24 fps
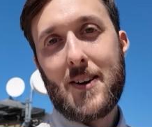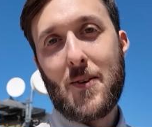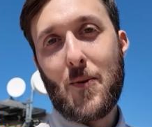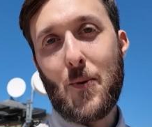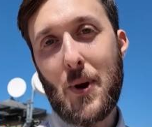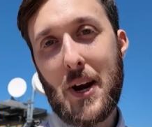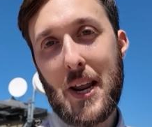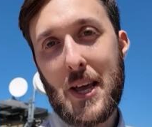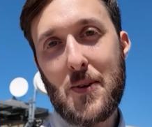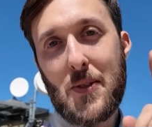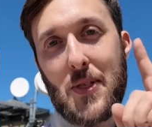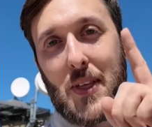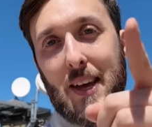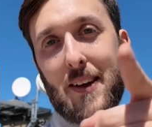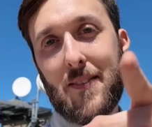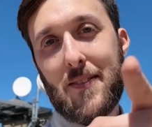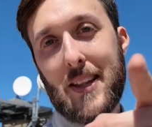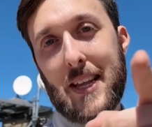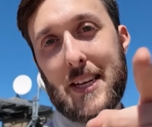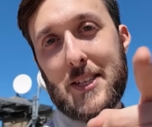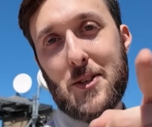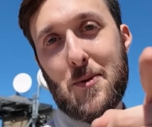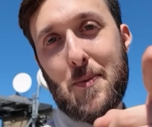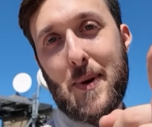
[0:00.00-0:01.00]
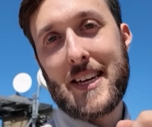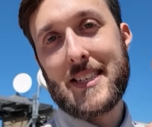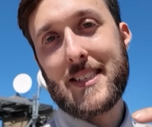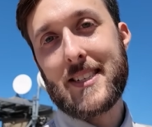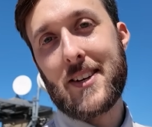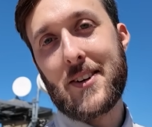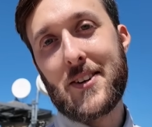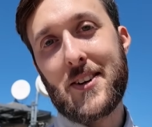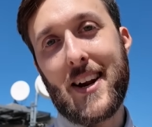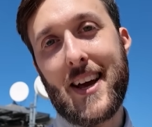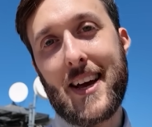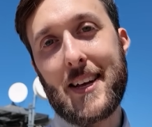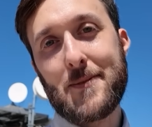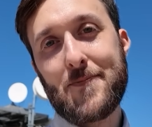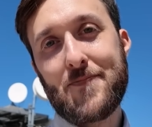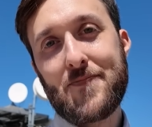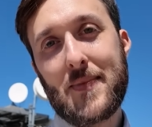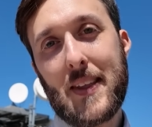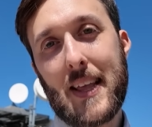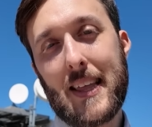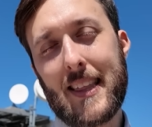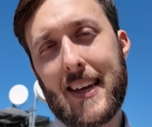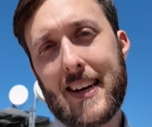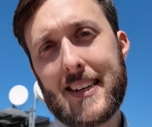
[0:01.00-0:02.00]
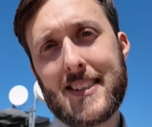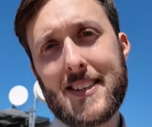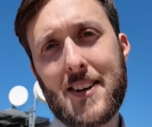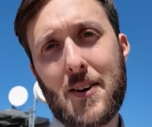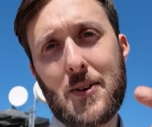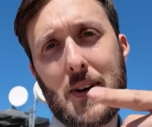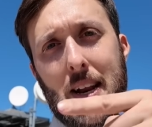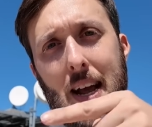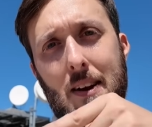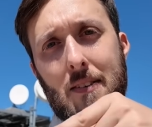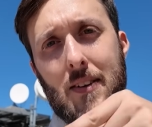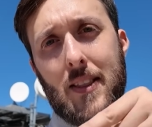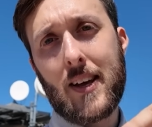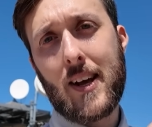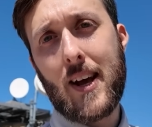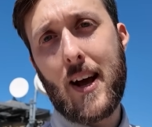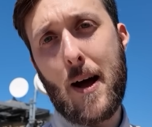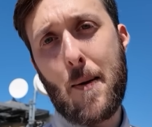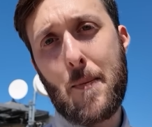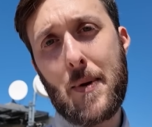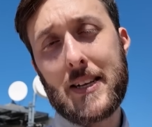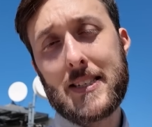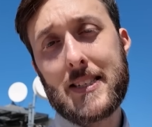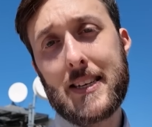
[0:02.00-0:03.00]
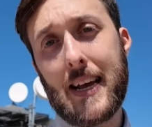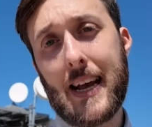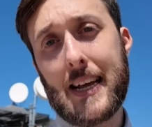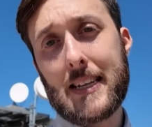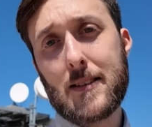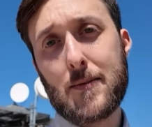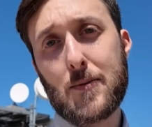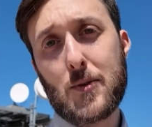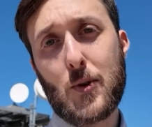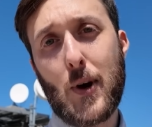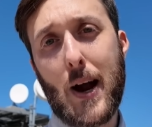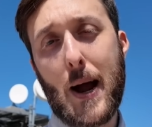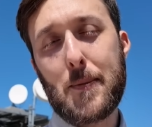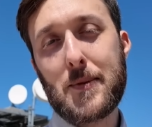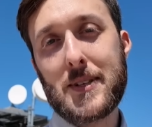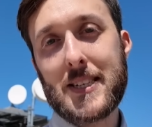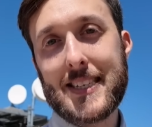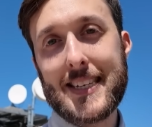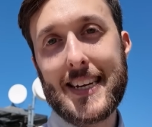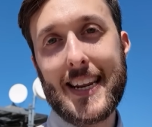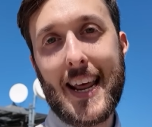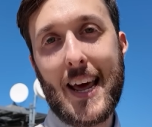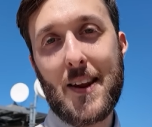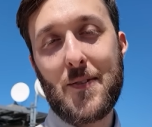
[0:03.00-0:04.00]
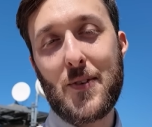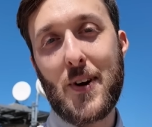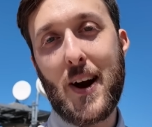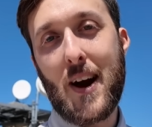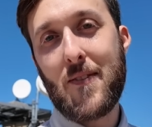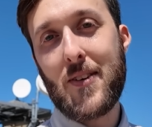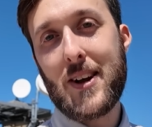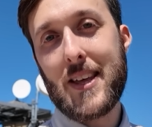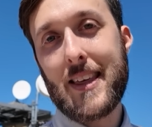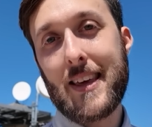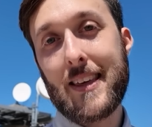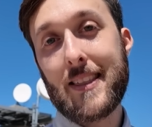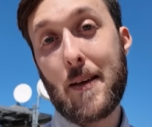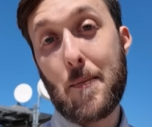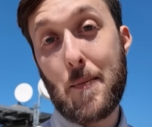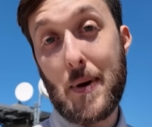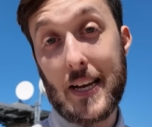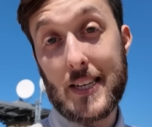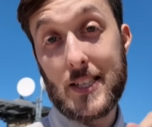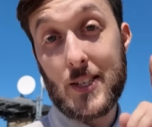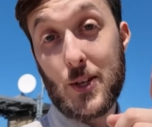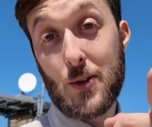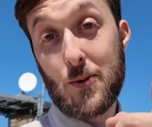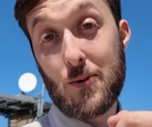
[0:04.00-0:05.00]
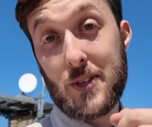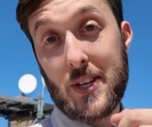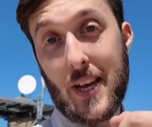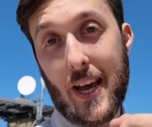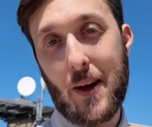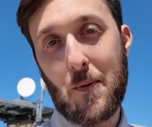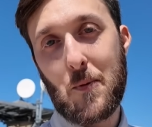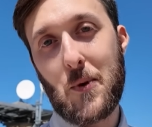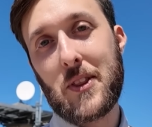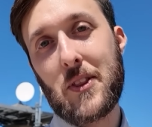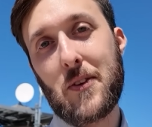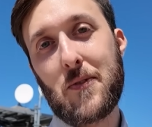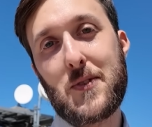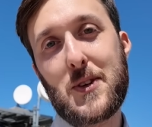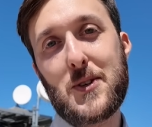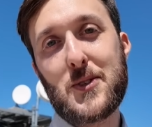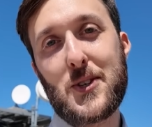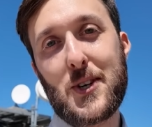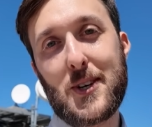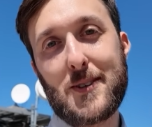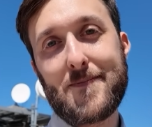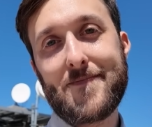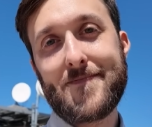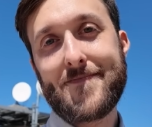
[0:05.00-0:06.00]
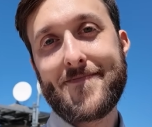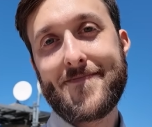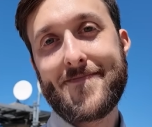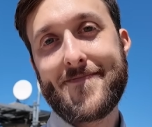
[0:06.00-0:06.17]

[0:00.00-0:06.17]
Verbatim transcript: What do you think of laser-based internet? Let us know down in the comments and subscribe to CNET for everything that makes you say, what the future.